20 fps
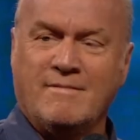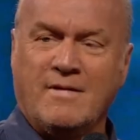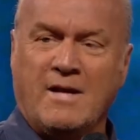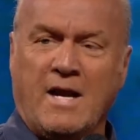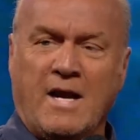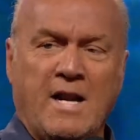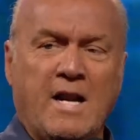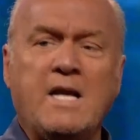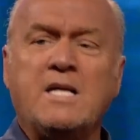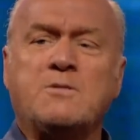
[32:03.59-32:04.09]

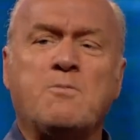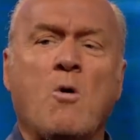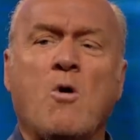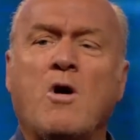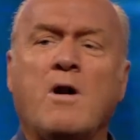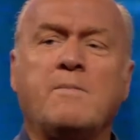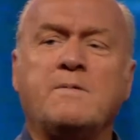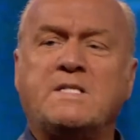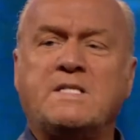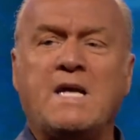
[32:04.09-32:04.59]
And he's
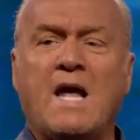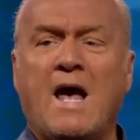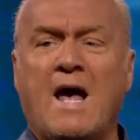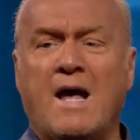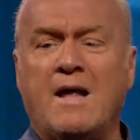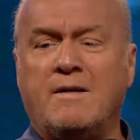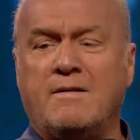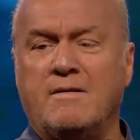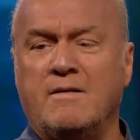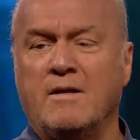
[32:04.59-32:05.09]
more
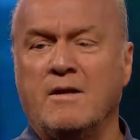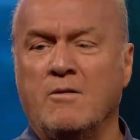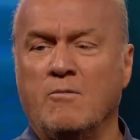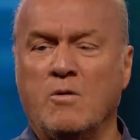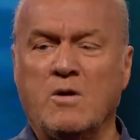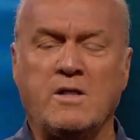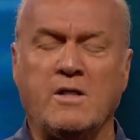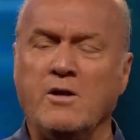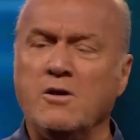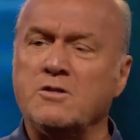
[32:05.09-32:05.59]
upset
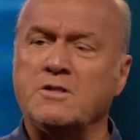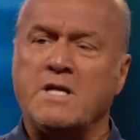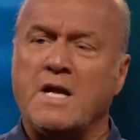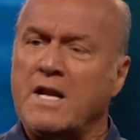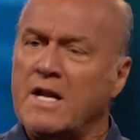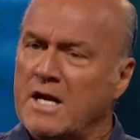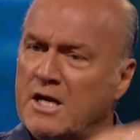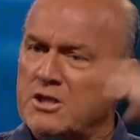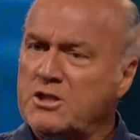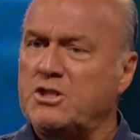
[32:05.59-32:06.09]
with
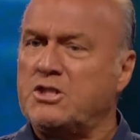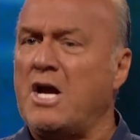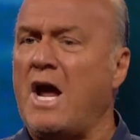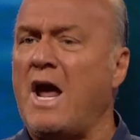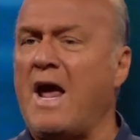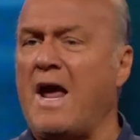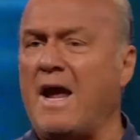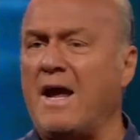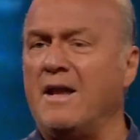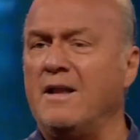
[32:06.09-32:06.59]
losing his
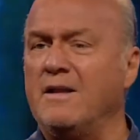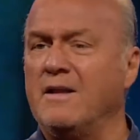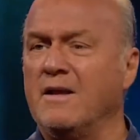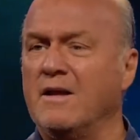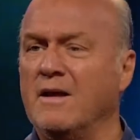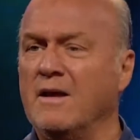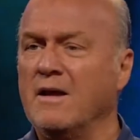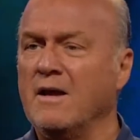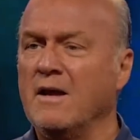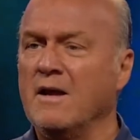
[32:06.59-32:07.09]
shade
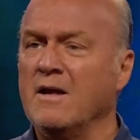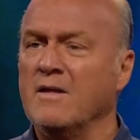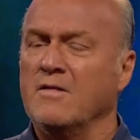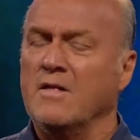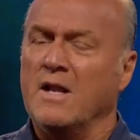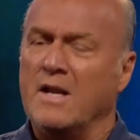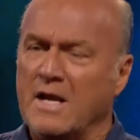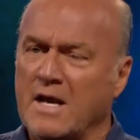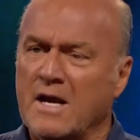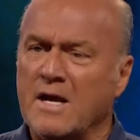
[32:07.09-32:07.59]

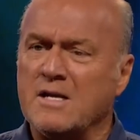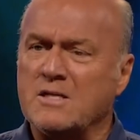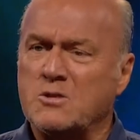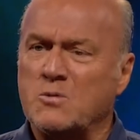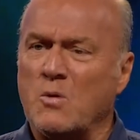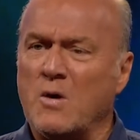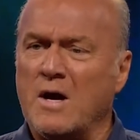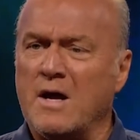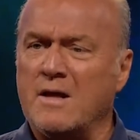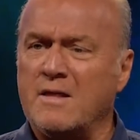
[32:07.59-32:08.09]
than he is
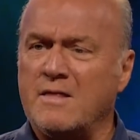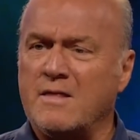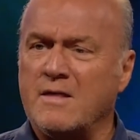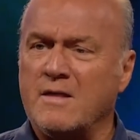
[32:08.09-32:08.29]
with